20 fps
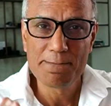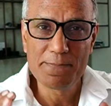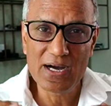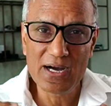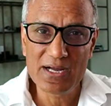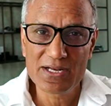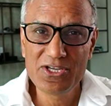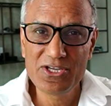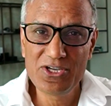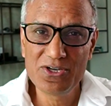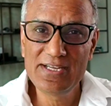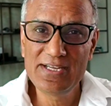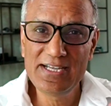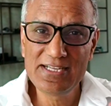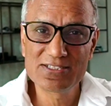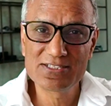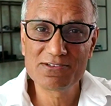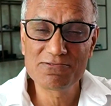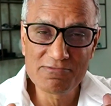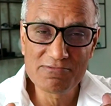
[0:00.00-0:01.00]
But you
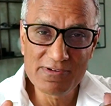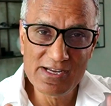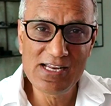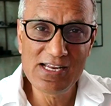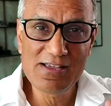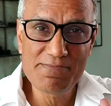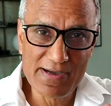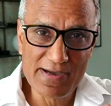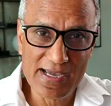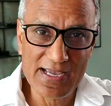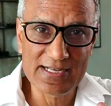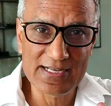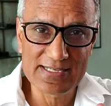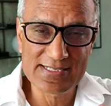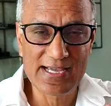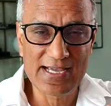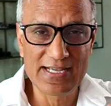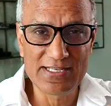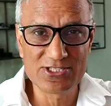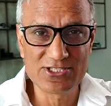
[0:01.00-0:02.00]
need to really pay
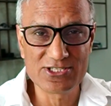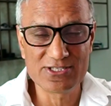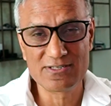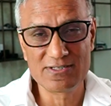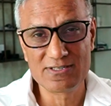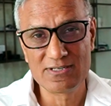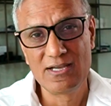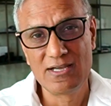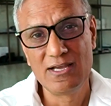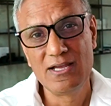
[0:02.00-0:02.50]
attention